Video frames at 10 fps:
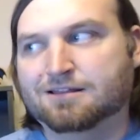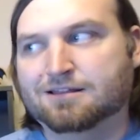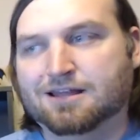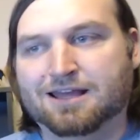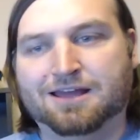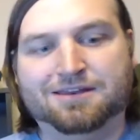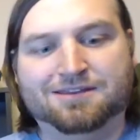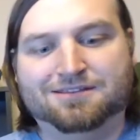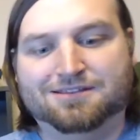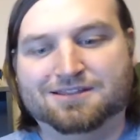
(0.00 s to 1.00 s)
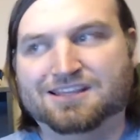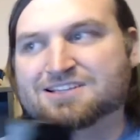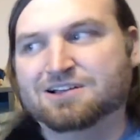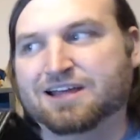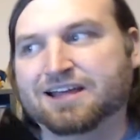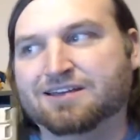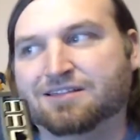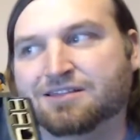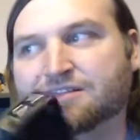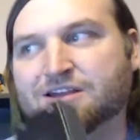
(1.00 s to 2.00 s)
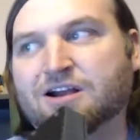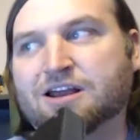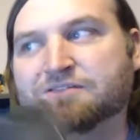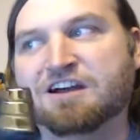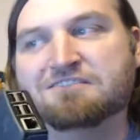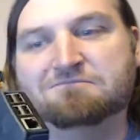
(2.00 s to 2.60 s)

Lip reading: And these are like $35.